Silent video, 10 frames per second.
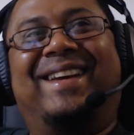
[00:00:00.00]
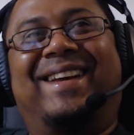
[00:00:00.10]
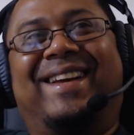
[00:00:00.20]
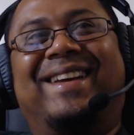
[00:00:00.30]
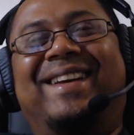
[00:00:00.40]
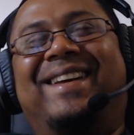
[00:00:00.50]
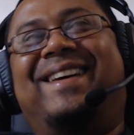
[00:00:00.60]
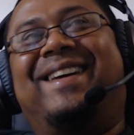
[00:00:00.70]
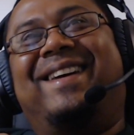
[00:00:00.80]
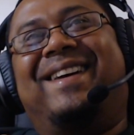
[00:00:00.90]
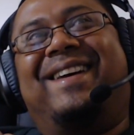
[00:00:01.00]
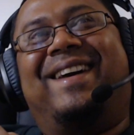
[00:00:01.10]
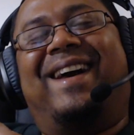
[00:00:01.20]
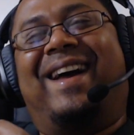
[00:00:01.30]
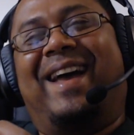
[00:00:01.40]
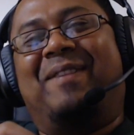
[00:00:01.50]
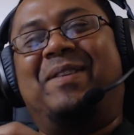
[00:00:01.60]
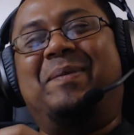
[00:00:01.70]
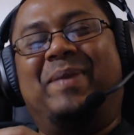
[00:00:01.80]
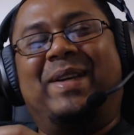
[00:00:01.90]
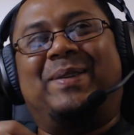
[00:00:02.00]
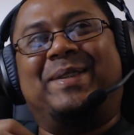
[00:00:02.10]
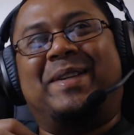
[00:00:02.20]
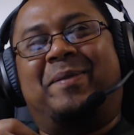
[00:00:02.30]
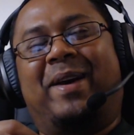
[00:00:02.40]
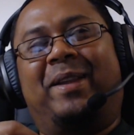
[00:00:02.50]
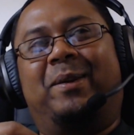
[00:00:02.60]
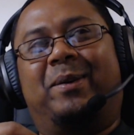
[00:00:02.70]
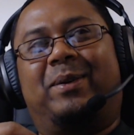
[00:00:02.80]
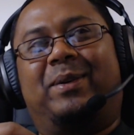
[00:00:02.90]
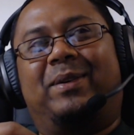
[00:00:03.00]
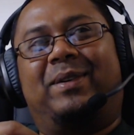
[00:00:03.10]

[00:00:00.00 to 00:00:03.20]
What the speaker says: I haven't been to Japan though.